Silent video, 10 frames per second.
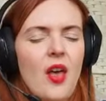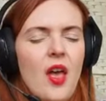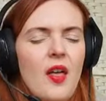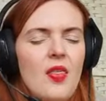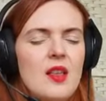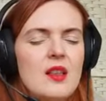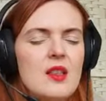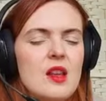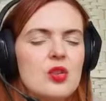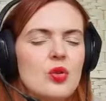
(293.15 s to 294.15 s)
And that
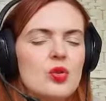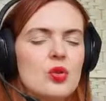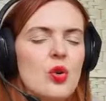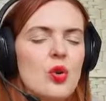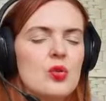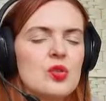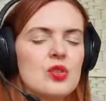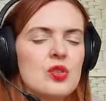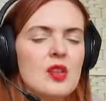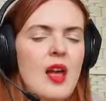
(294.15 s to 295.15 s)
energy also goes
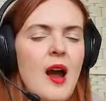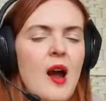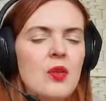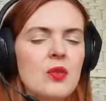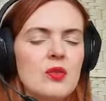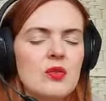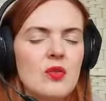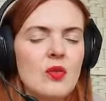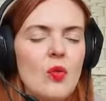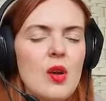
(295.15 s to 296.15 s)
down,
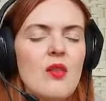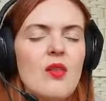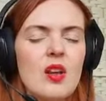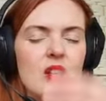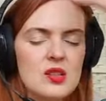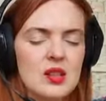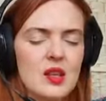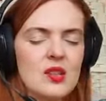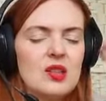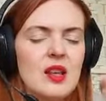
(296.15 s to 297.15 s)
whatever is
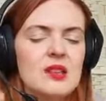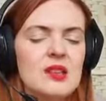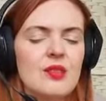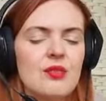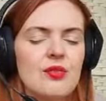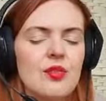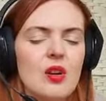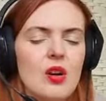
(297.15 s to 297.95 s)
excessive,